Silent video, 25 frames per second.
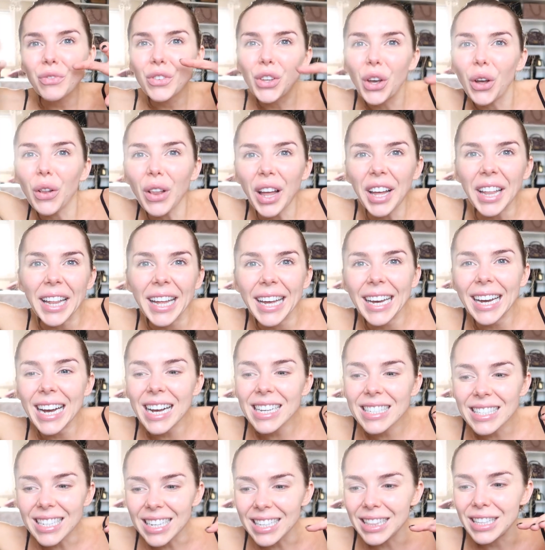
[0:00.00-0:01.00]
go like
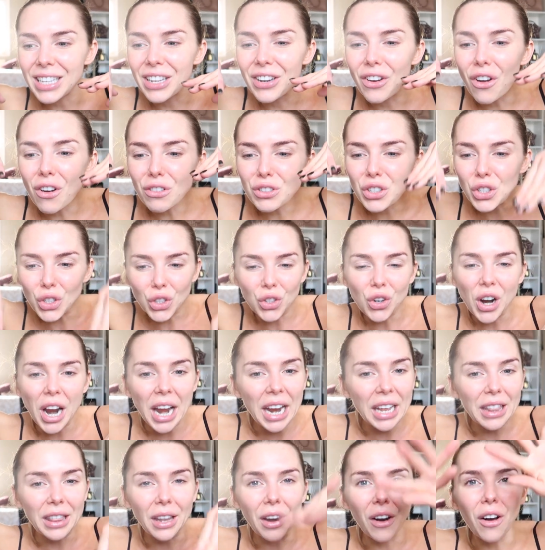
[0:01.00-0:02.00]
this, like they're not
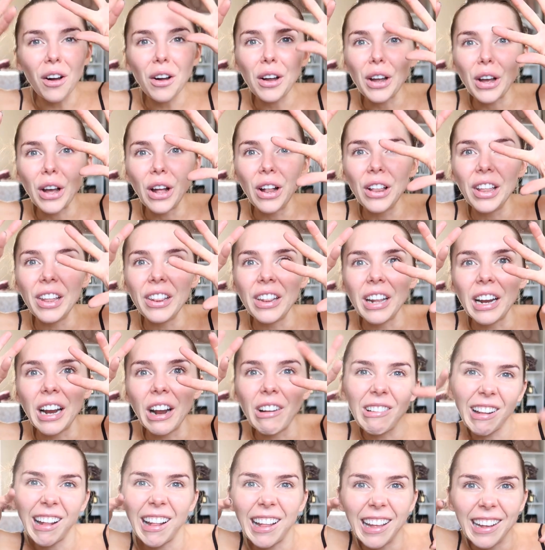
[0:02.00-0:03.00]
straight, they're not curly, they
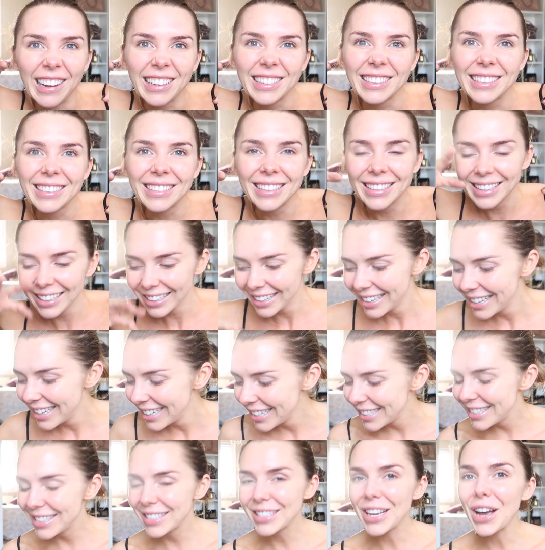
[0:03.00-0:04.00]
go like this.
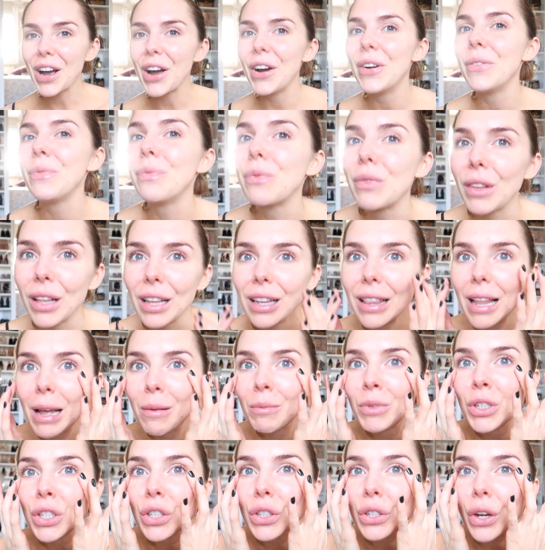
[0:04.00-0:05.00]
So
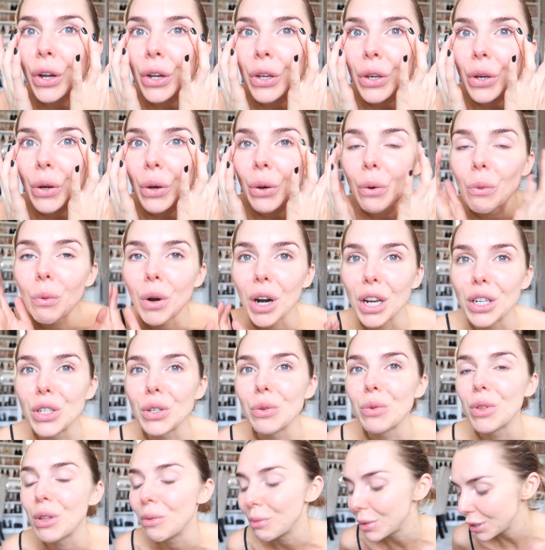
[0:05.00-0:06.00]
let me show you what I
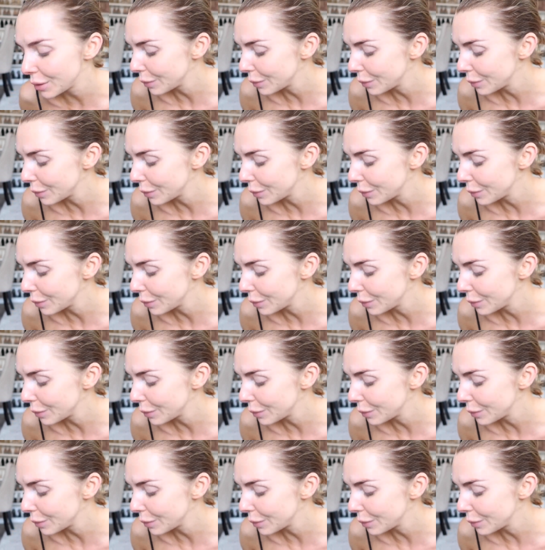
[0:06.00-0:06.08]
do with them